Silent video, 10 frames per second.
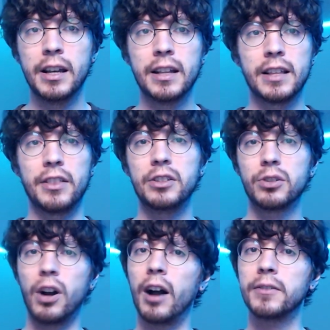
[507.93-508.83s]
Now these
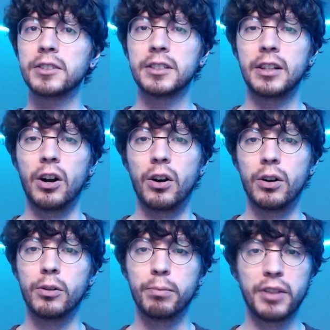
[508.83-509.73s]
are obviously
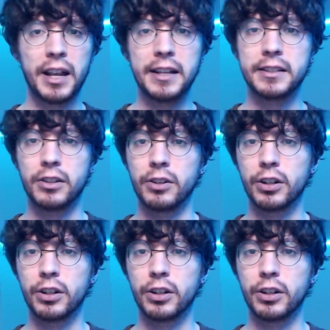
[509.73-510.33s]
all plays that are